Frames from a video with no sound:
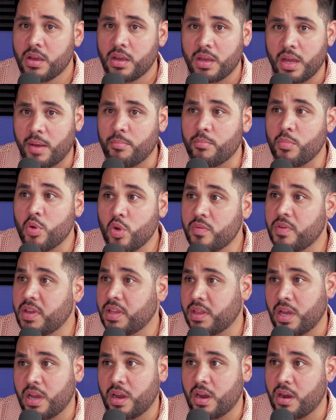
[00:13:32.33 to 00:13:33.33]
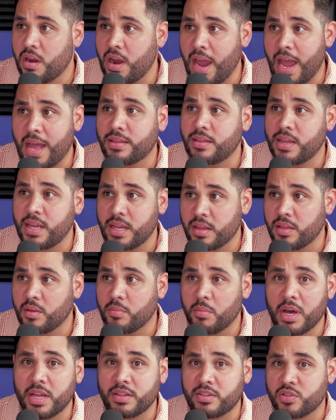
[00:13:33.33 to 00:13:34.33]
I'm moving there at the end of the month.